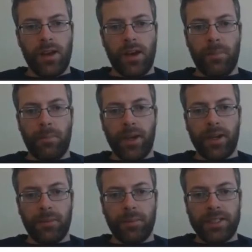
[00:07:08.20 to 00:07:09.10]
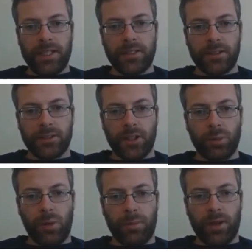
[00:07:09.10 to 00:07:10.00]
A packet of potatoes costs
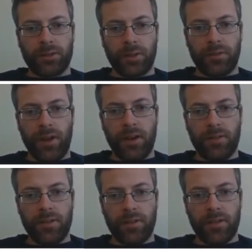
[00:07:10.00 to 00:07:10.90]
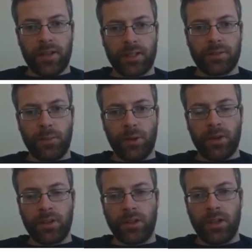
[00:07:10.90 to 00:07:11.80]
£1.25. That's
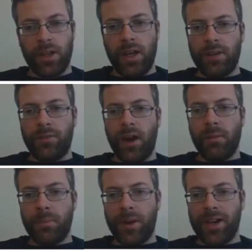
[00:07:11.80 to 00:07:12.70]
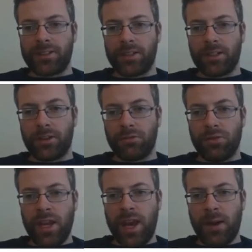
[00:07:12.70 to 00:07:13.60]
important. If Ahmed buys
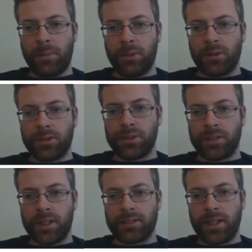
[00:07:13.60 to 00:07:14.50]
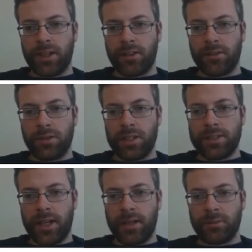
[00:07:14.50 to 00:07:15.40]
3 apples, so that's like a 3
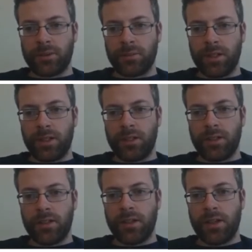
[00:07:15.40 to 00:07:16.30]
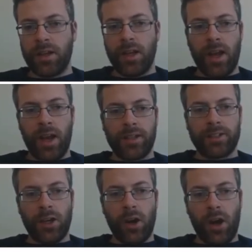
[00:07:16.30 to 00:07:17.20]
times something,
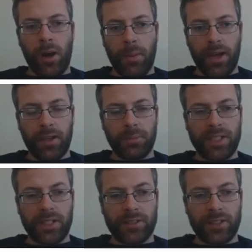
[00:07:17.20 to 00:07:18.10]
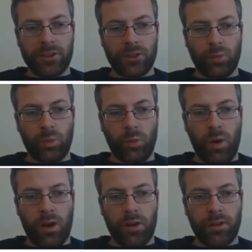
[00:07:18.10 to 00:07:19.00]
and a packet of potatoes, that's just
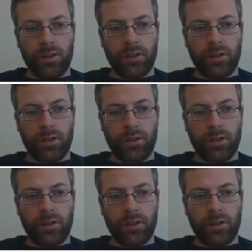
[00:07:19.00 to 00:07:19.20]
1,